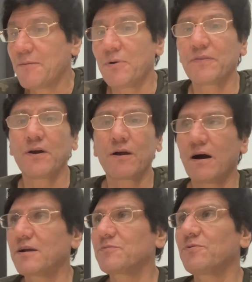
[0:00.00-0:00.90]
but they are
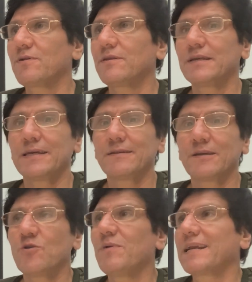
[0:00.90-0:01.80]
horrible in
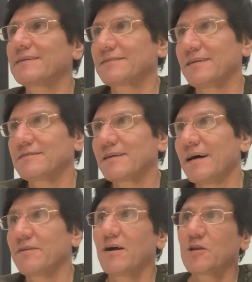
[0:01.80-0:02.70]
humanities,
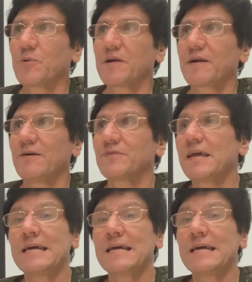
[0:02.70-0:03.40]
and the other way around.